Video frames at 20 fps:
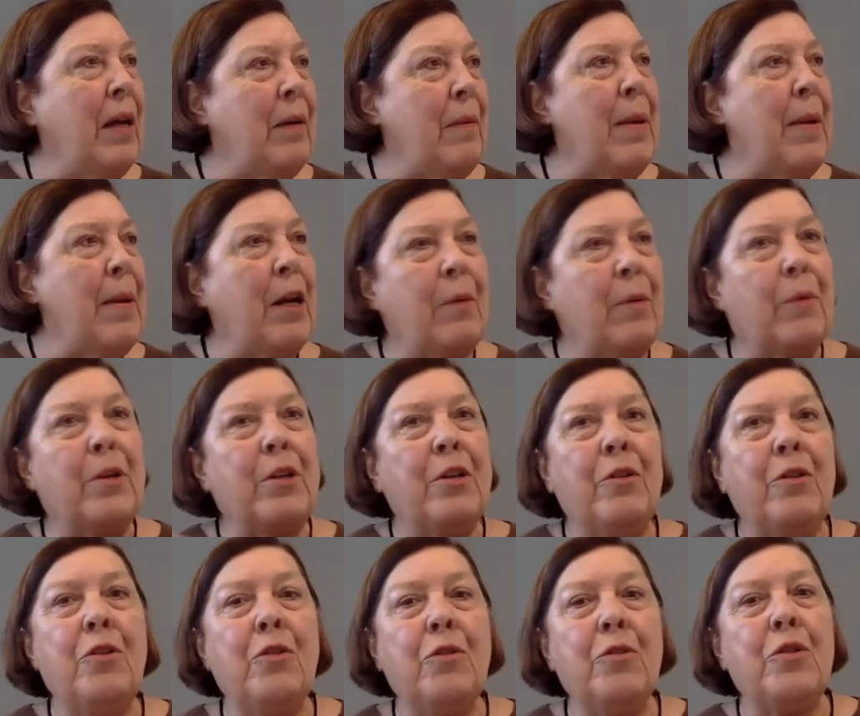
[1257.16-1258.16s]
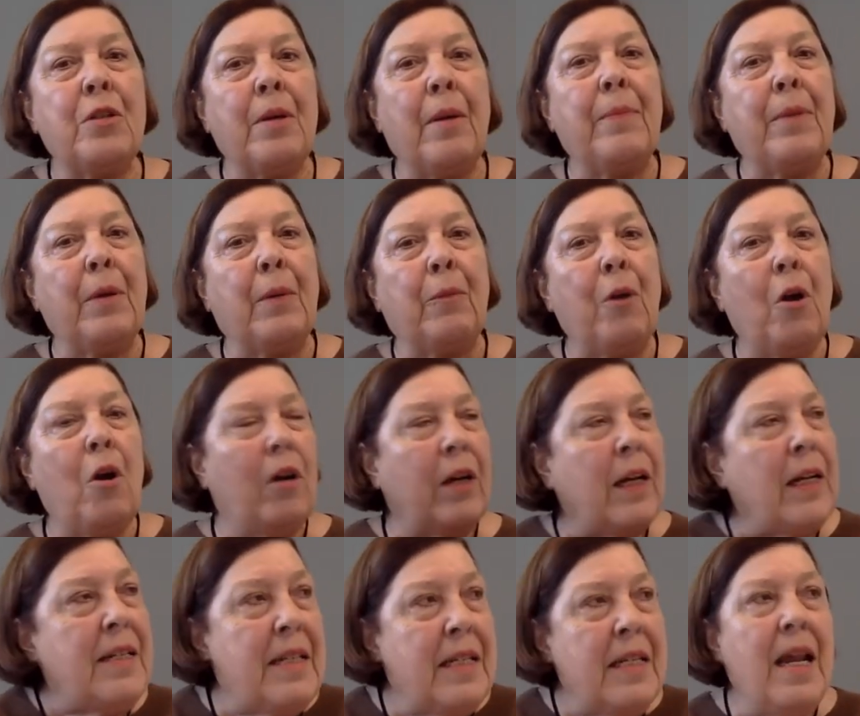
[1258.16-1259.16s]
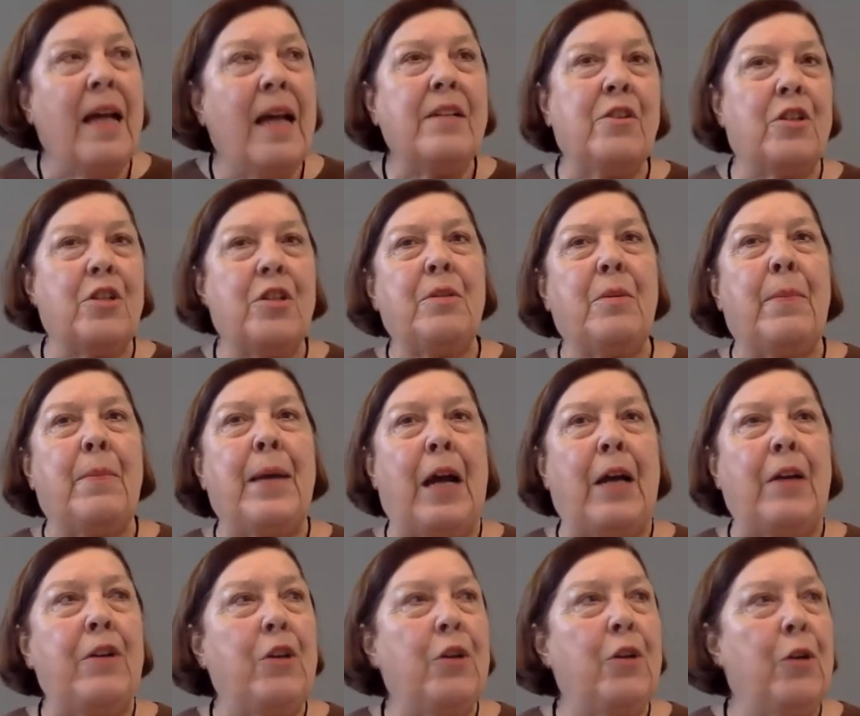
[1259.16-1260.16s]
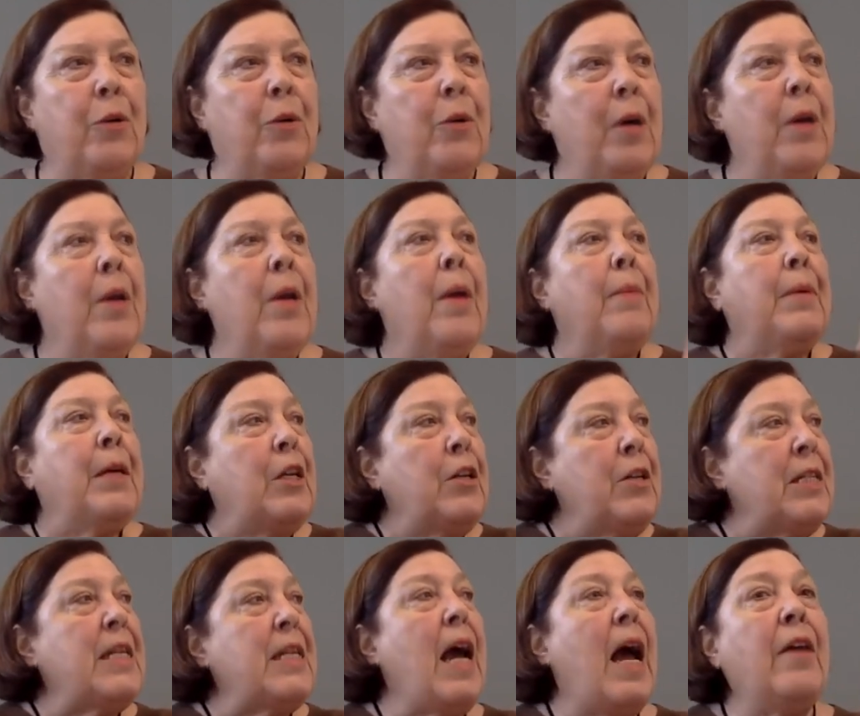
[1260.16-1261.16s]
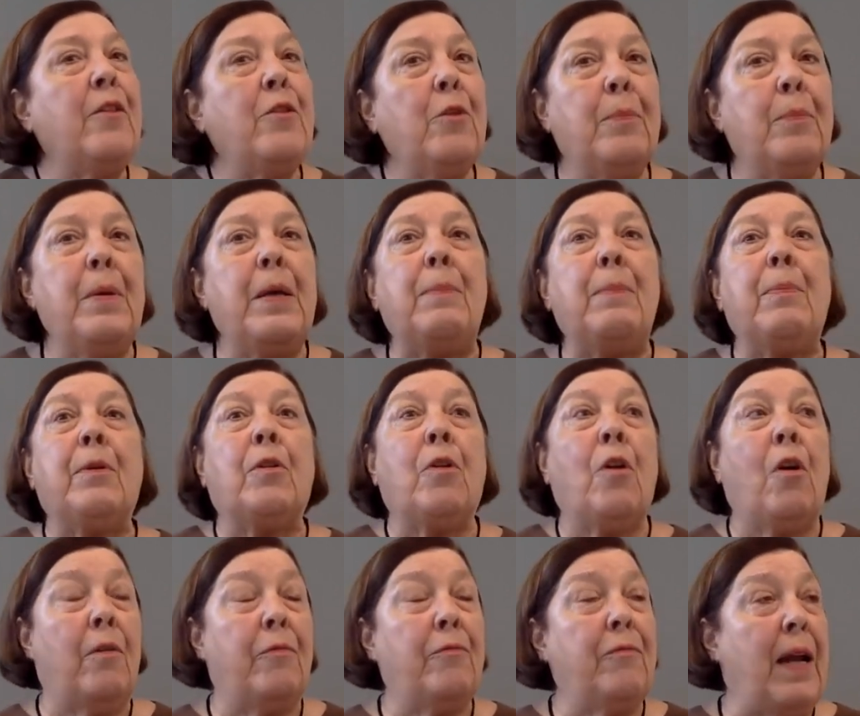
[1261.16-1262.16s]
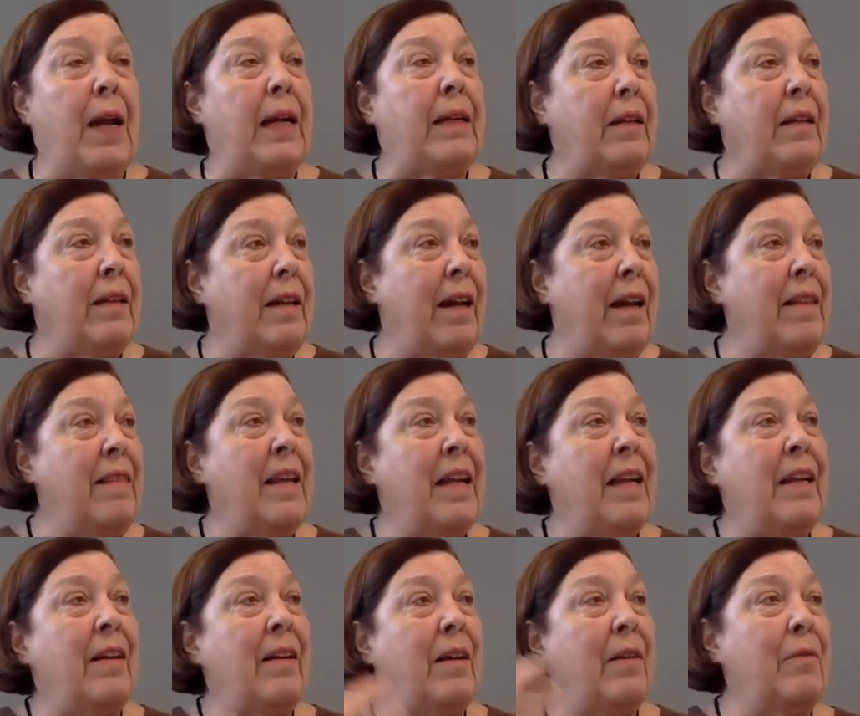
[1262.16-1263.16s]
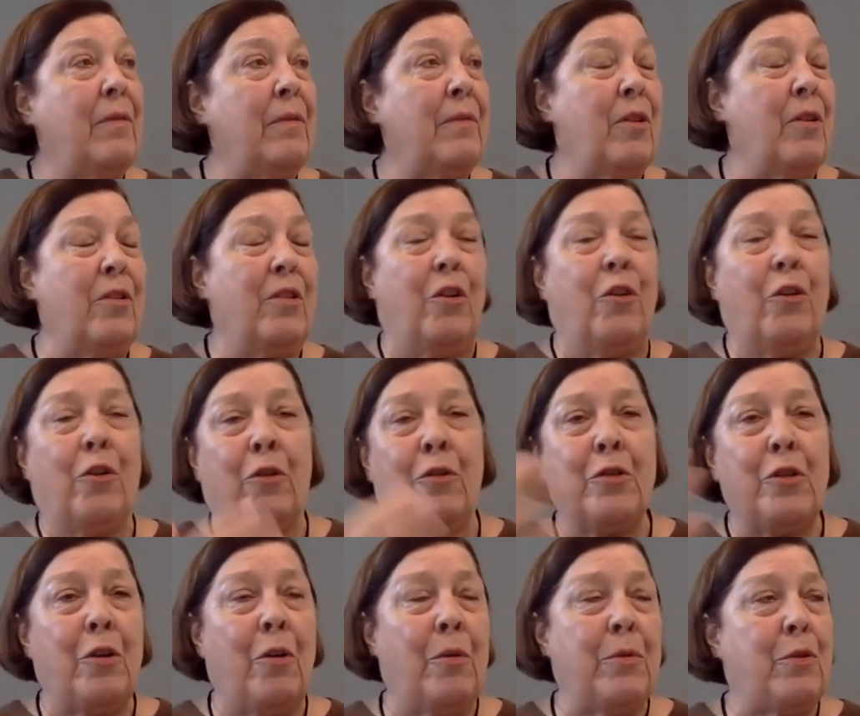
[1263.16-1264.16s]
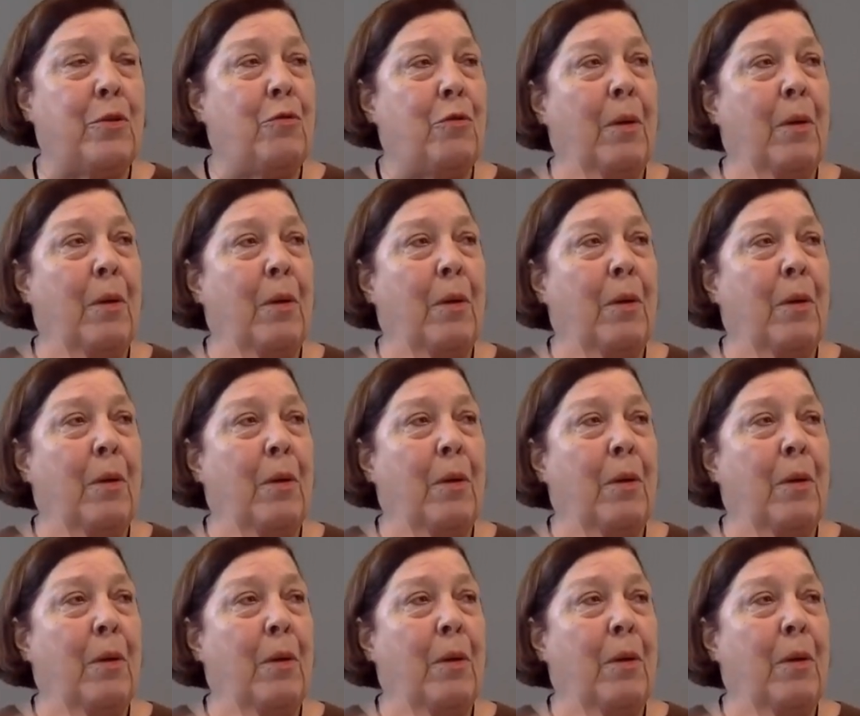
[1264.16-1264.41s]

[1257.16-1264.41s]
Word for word: think about it, when you do something wrong, it's not just about you because other people are affected. I think girls always